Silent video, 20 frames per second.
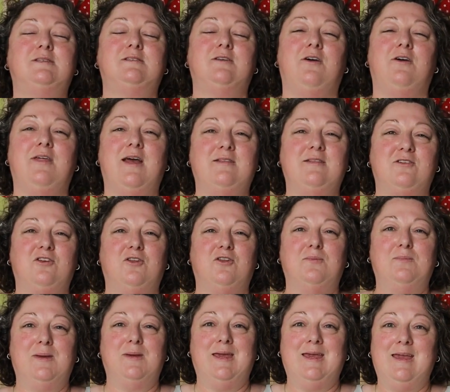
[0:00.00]
so that's going
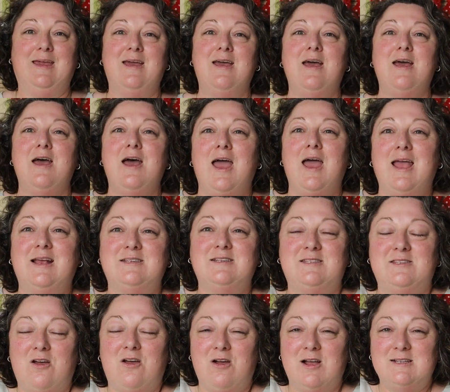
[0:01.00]
to be
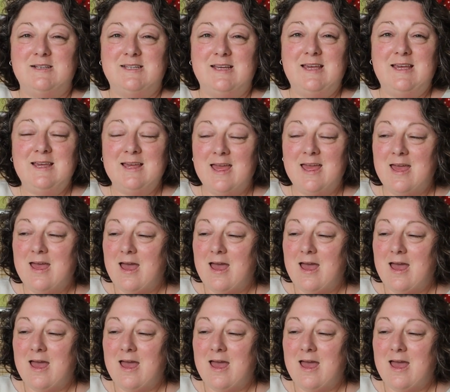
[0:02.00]
exciting.